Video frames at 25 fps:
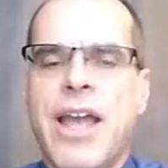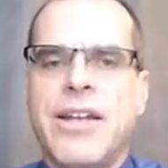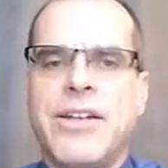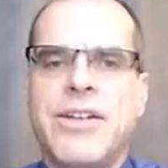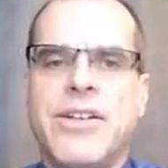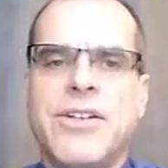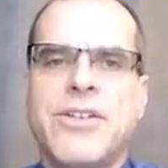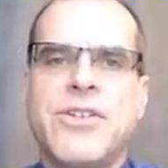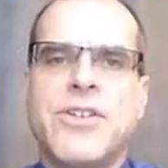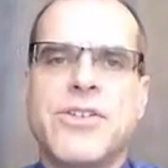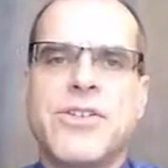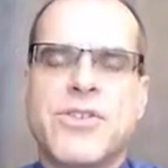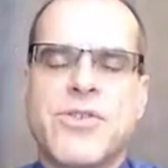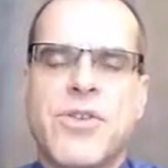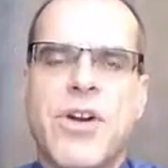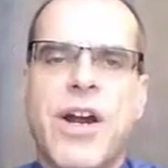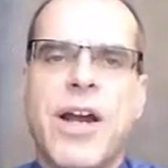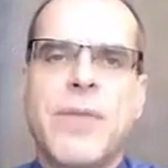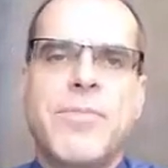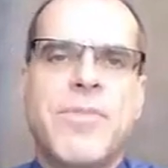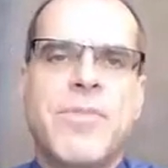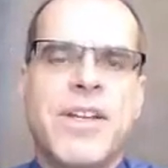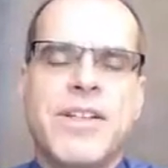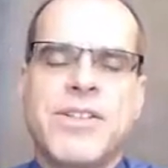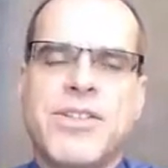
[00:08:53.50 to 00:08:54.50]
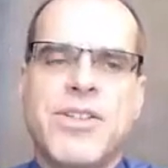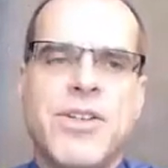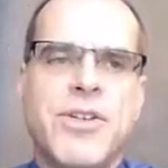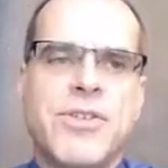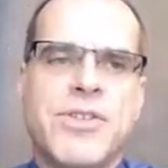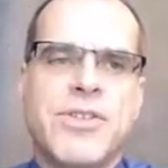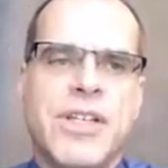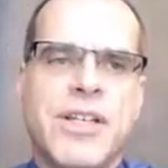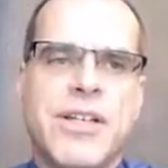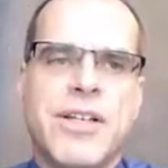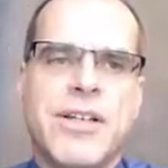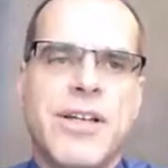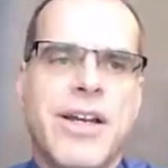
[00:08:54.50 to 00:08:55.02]
and to describe things
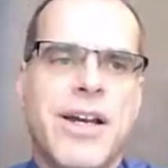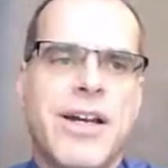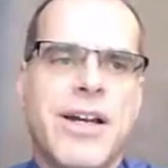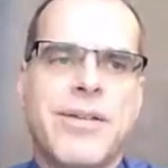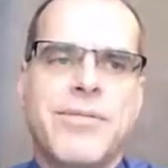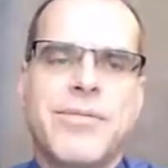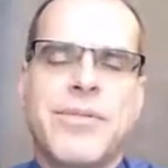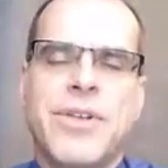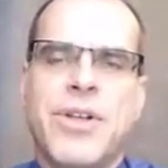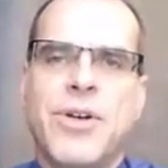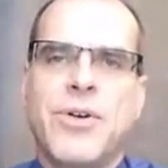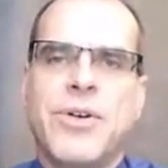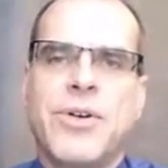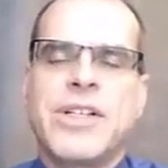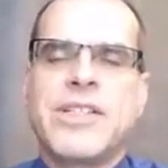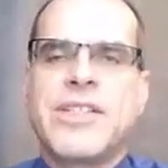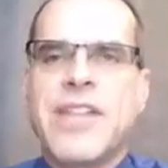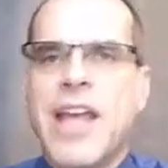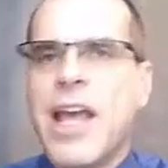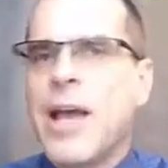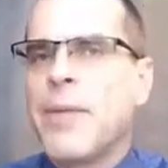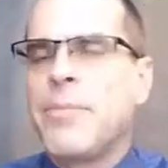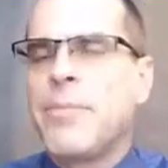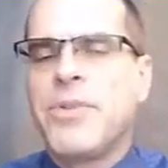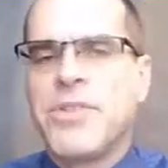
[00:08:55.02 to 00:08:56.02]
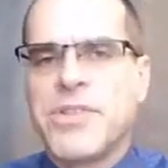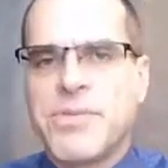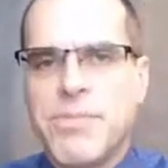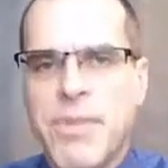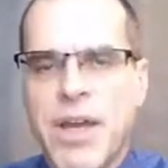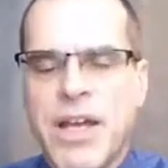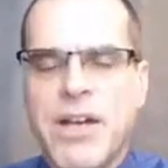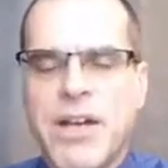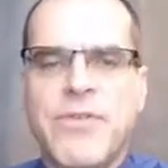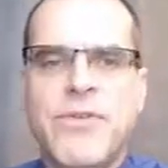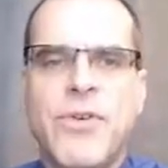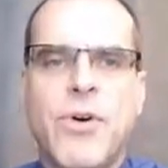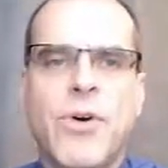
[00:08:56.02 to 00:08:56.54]
using examples,
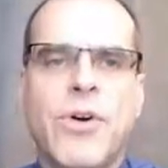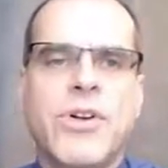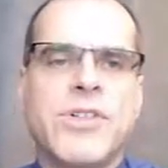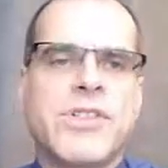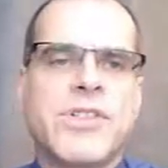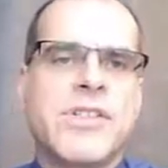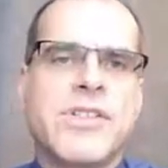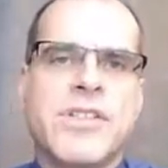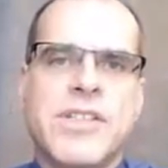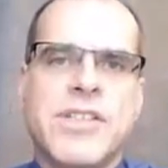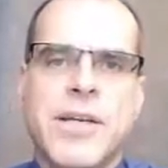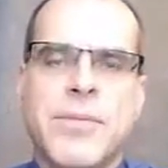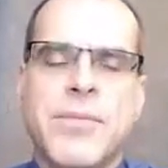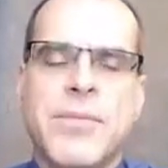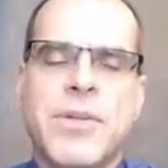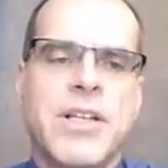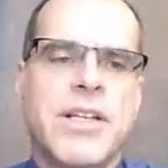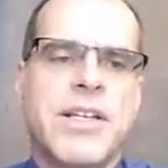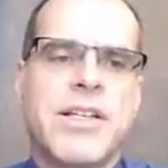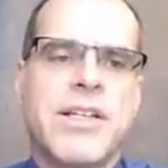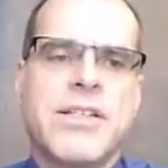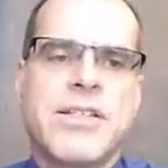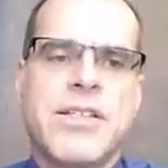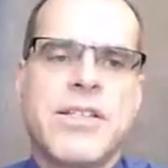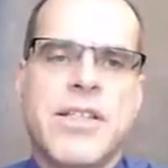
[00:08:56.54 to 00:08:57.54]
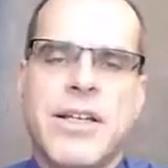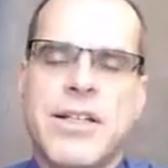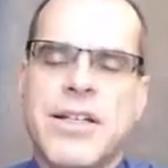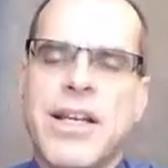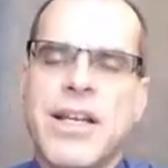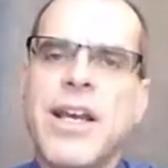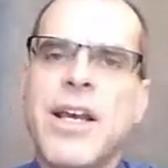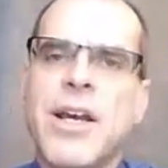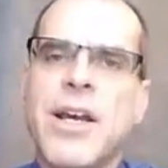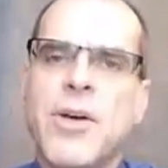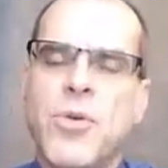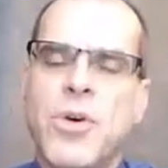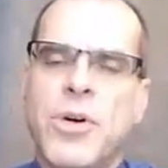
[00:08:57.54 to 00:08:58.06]
metaphors, and similes
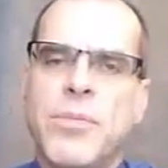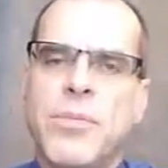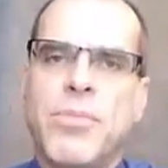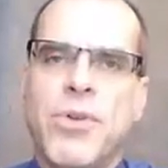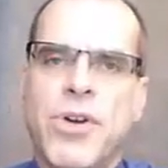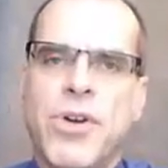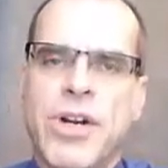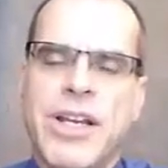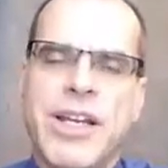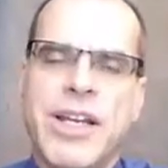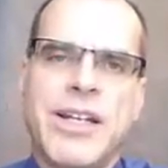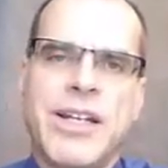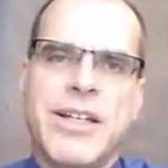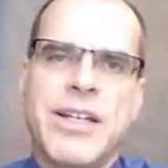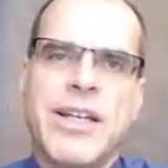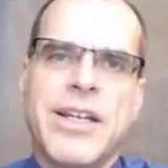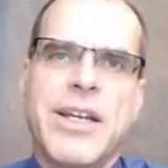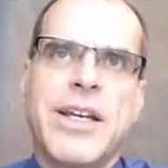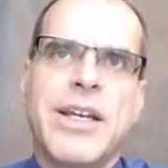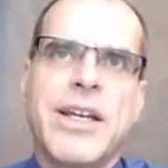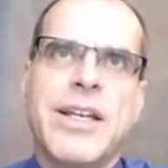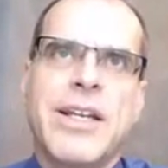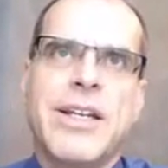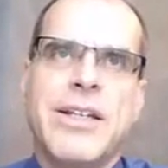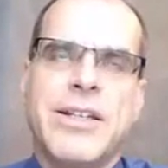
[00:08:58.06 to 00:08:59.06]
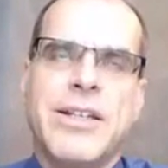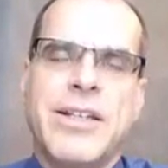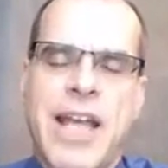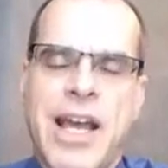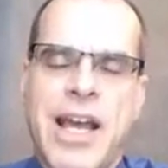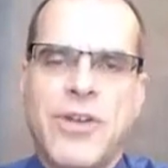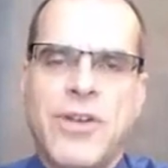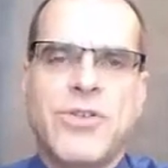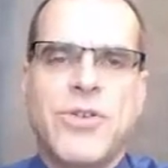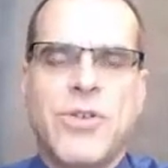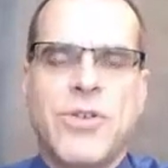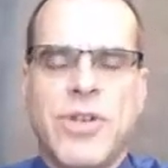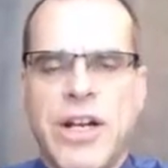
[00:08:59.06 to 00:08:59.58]
that will bring it
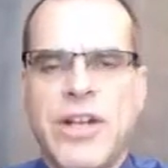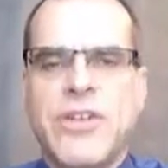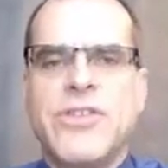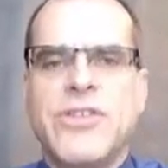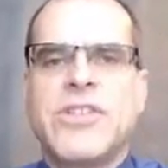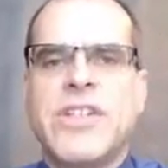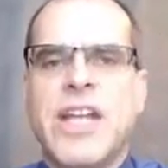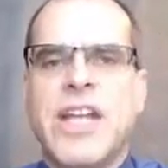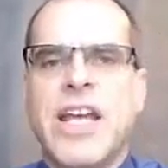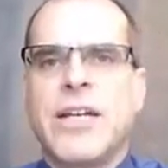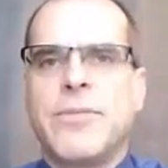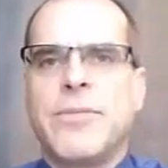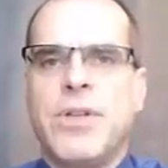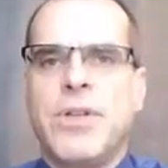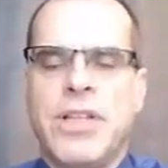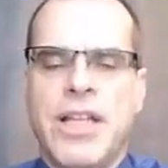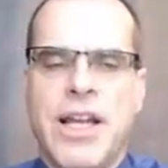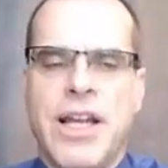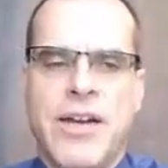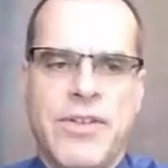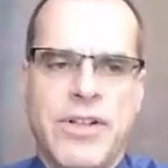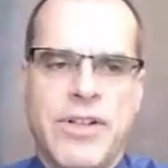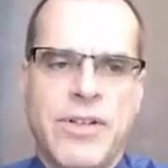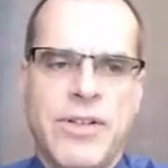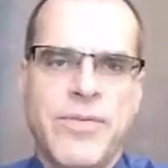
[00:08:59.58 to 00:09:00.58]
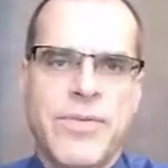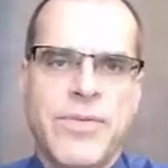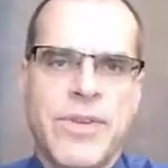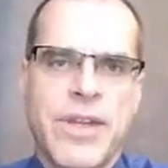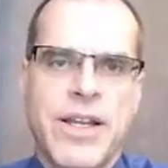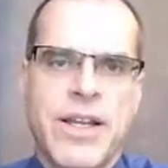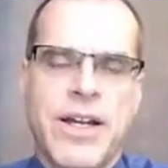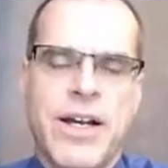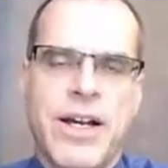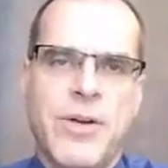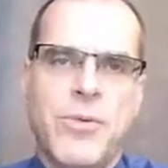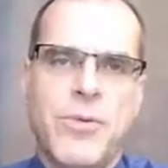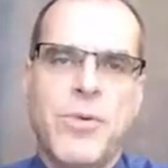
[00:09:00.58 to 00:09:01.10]
down to an understandable level
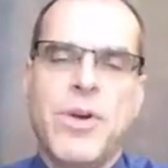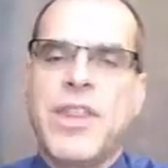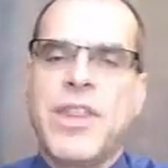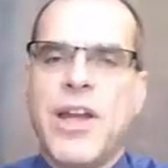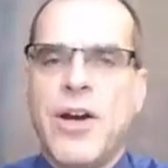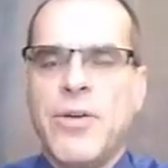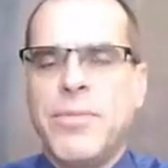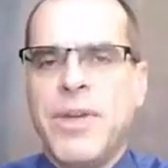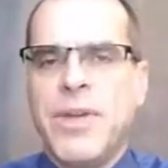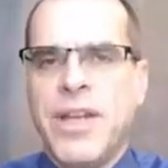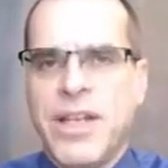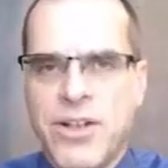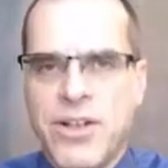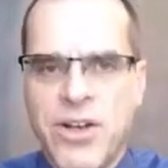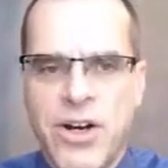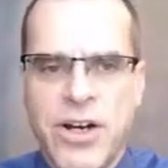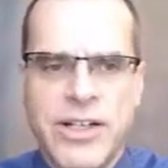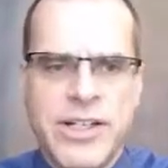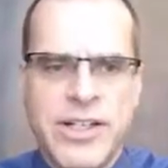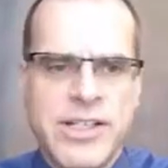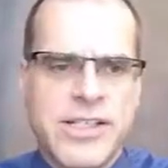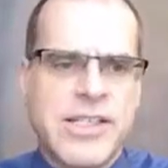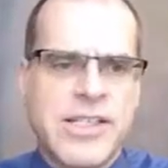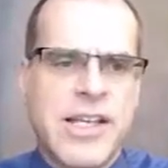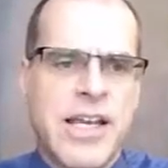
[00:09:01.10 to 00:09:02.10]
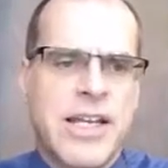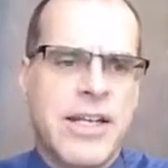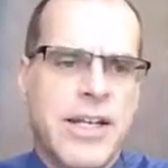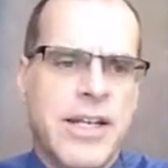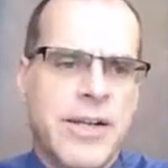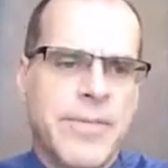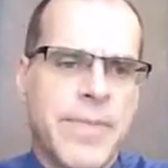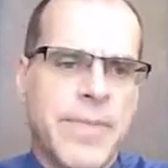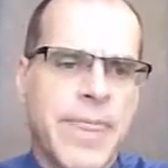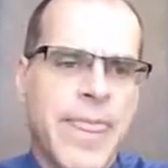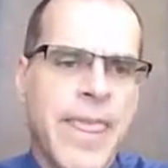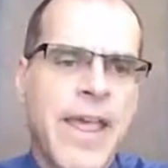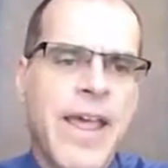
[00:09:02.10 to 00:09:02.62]
without being
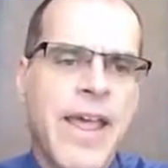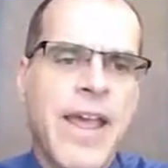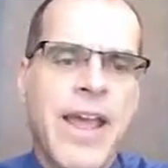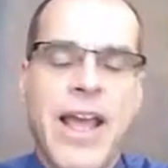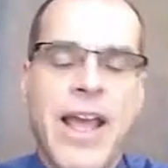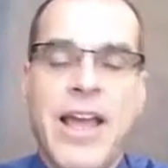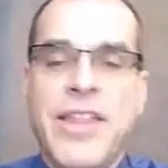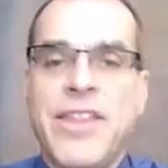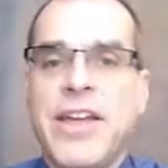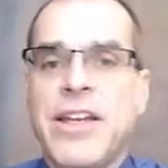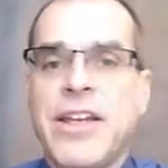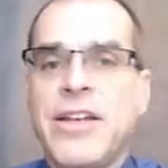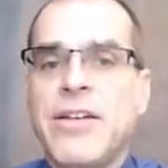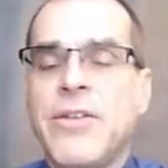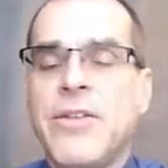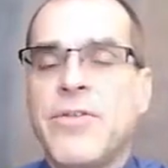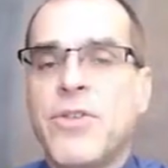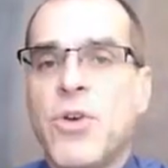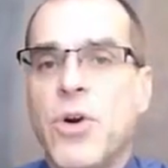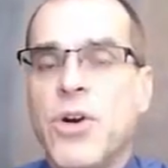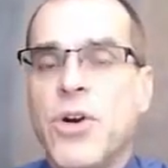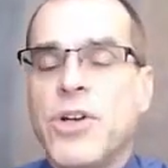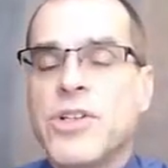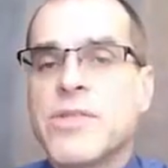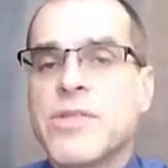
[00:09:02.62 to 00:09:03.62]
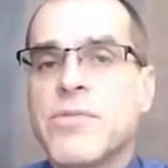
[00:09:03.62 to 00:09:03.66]
condescending. And then, of